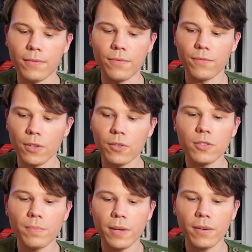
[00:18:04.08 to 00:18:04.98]
feels
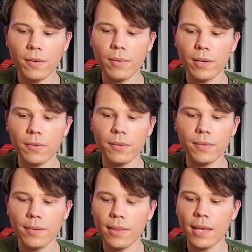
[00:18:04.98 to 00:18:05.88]
better when you're
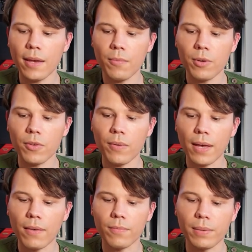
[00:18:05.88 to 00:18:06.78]
learning the game when you
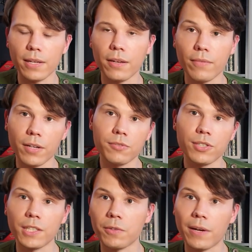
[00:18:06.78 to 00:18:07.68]
have plenty of energy in
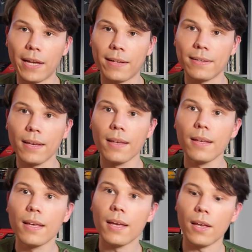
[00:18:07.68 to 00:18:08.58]
your hand
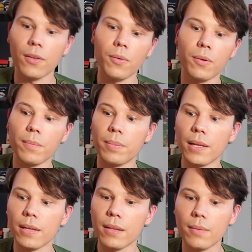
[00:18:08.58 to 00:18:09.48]
and you can play
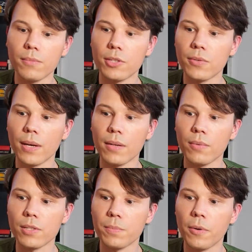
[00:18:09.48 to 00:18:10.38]
them to any
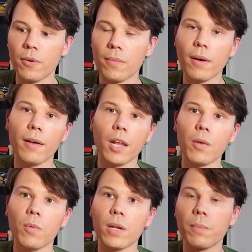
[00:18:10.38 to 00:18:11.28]
which Pokemon, and
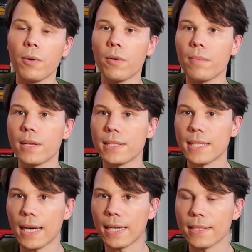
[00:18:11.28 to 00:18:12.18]
when a Pokemon
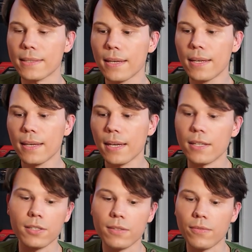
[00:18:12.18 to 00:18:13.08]
dies, it
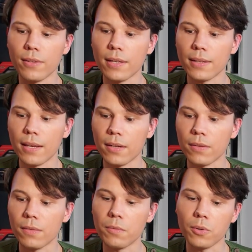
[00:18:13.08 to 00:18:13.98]
doesn't feel like the end of the
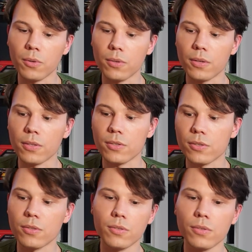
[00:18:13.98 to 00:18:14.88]
world
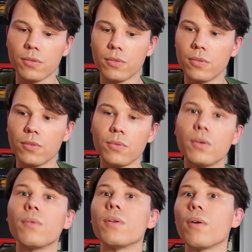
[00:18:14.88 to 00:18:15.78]
because you don't
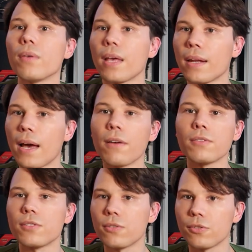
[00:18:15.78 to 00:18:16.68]
know yet how to
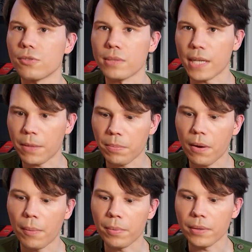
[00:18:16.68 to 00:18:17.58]
search your deck
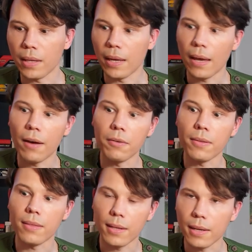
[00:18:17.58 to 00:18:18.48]
properly, how to
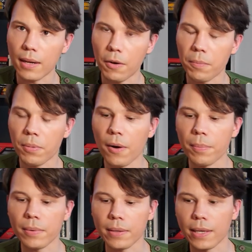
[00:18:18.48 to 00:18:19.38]
thin it out properly.